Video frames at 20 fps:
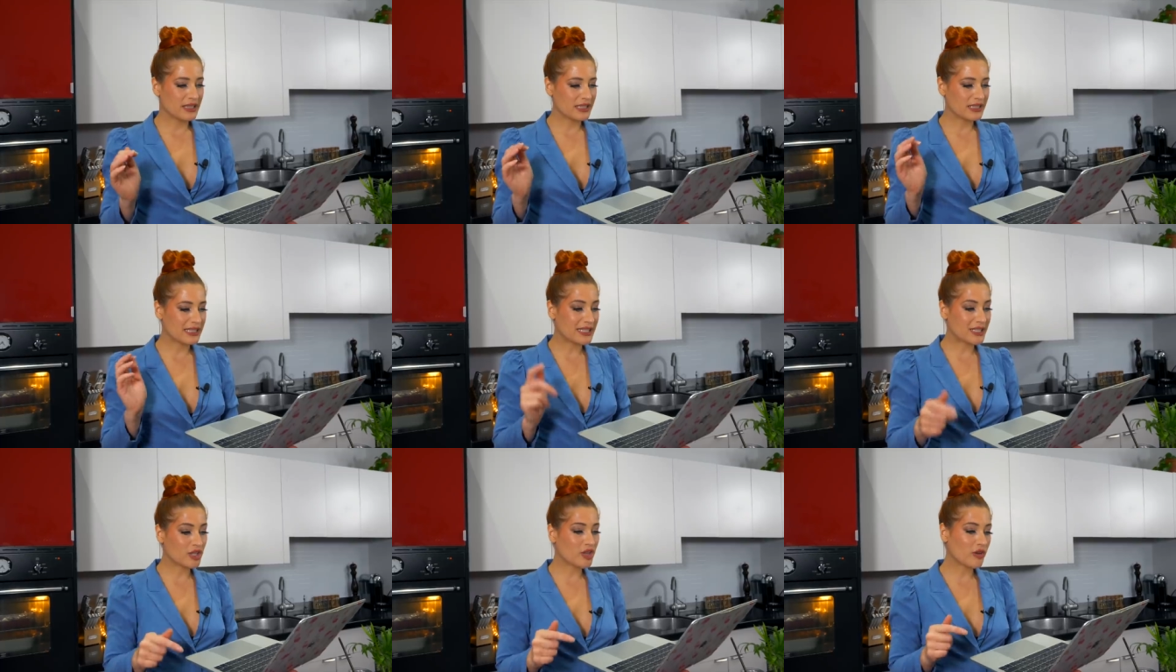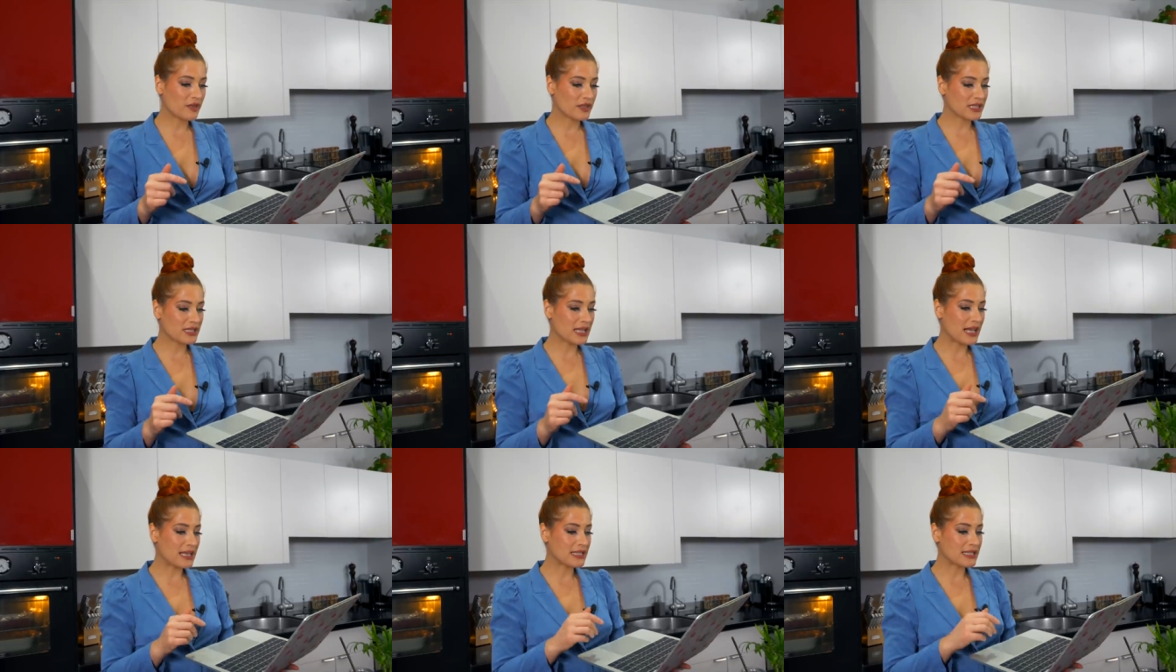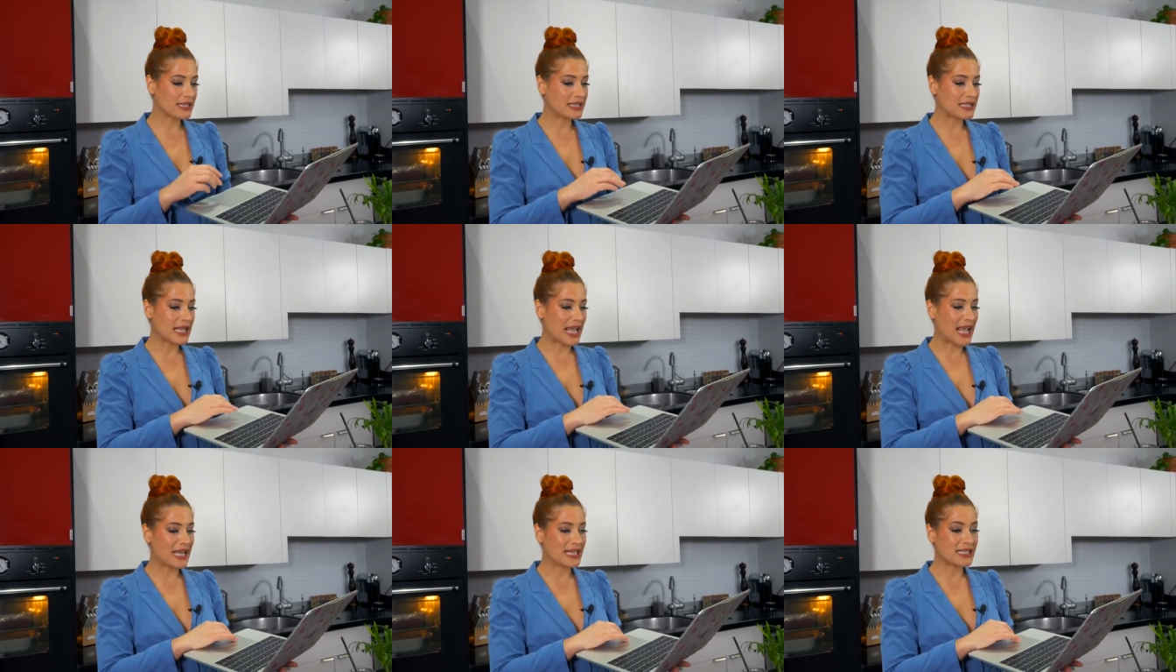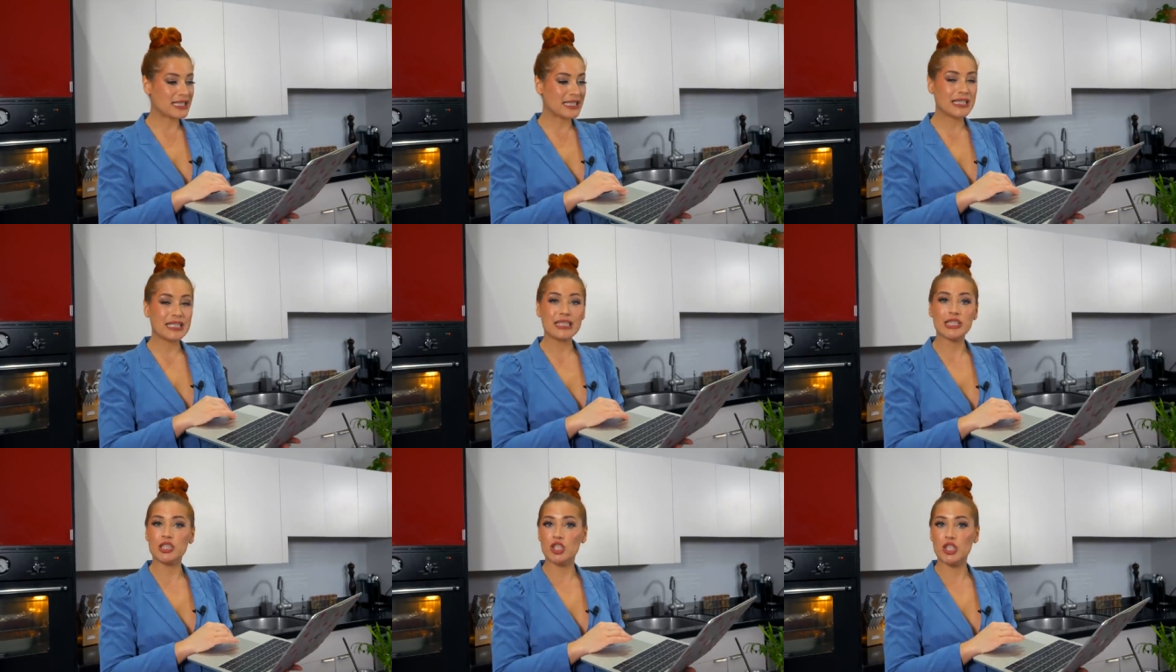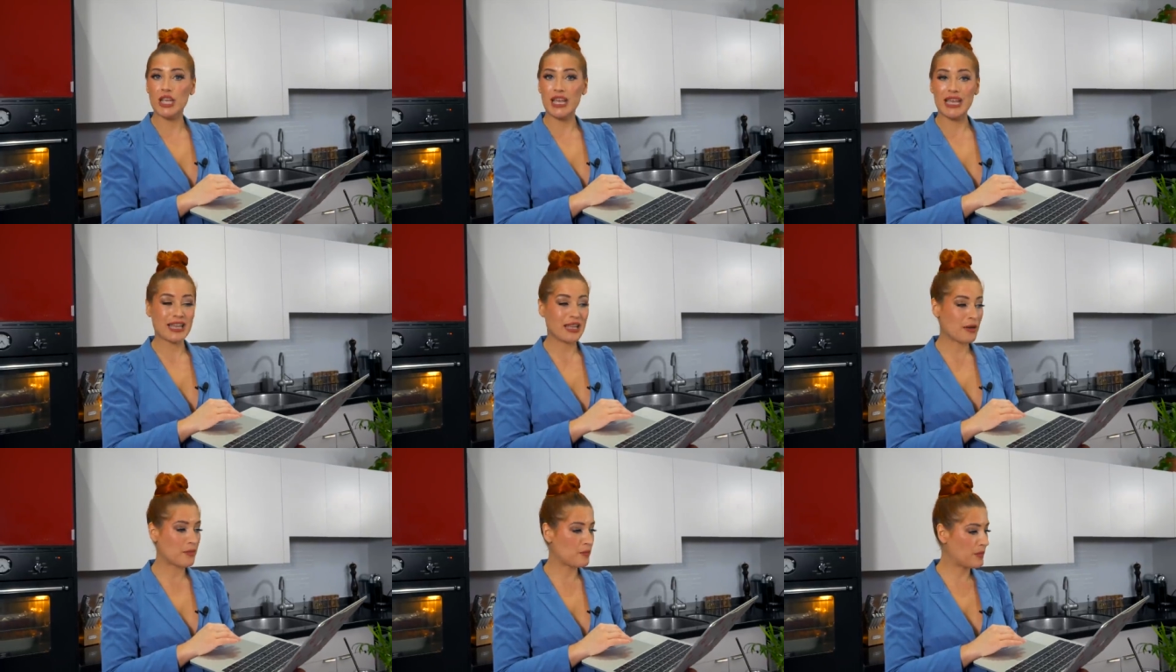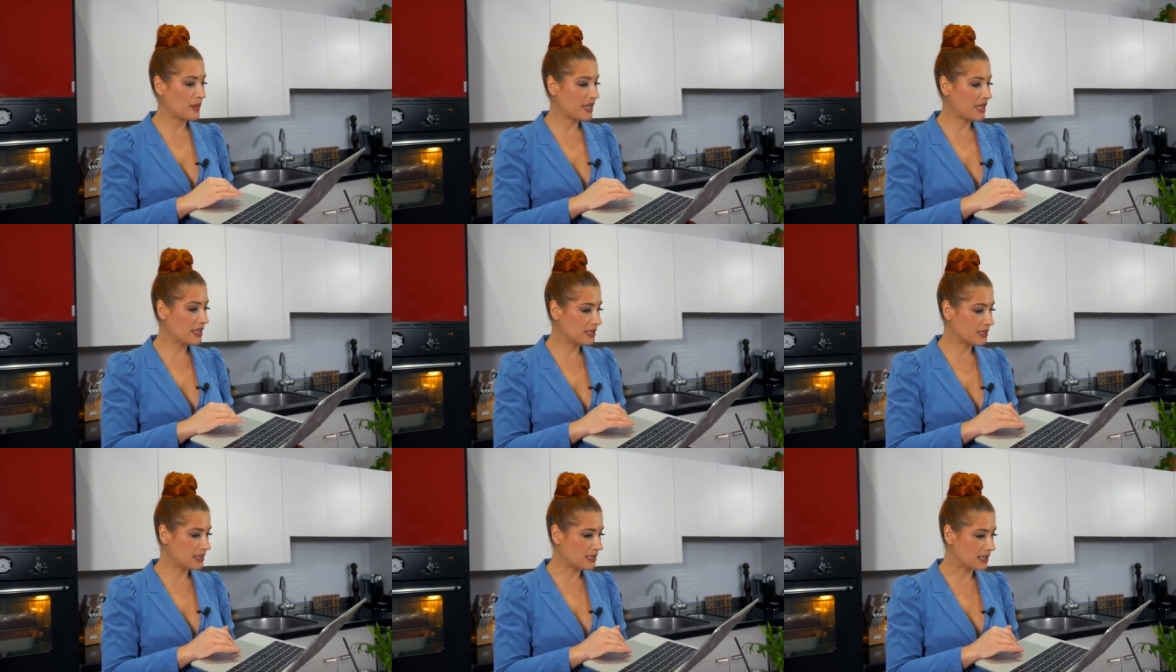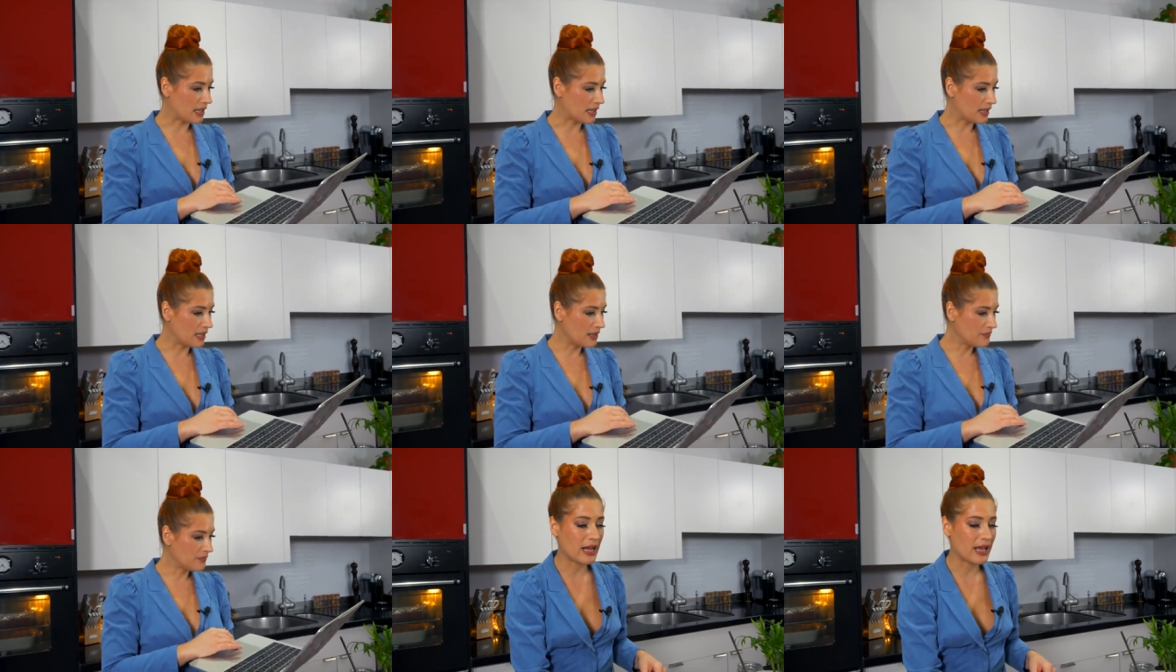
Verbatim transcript: The teacher of this class is Andy J. Pizza.